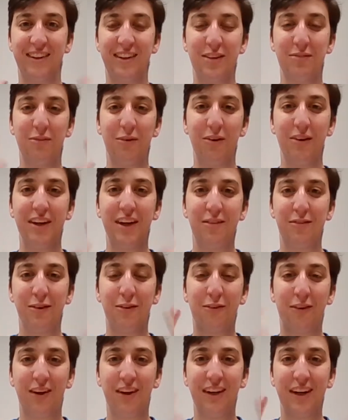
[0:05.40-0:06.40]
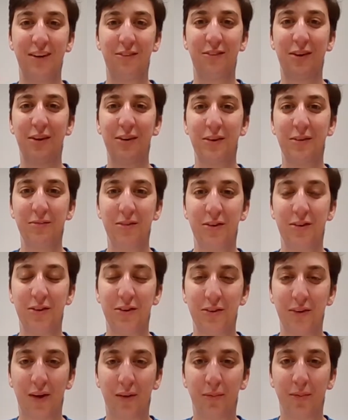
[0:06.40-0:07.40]
Good morning, everyone, and welcome
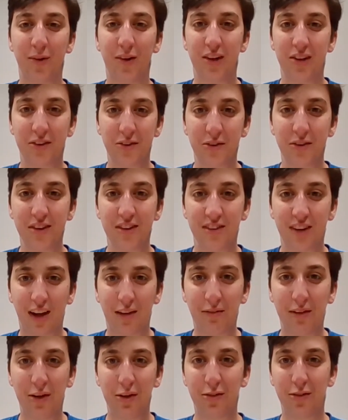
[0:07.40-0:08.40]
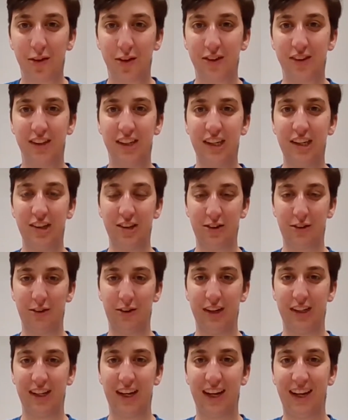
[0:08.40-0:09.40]
to our Preschool STEM University
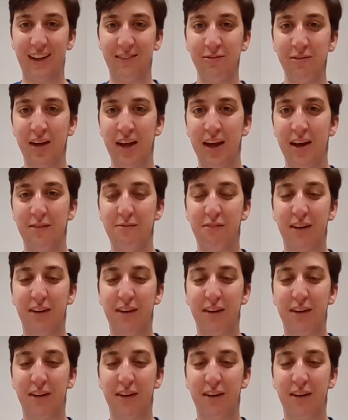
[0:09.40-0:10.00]
story time.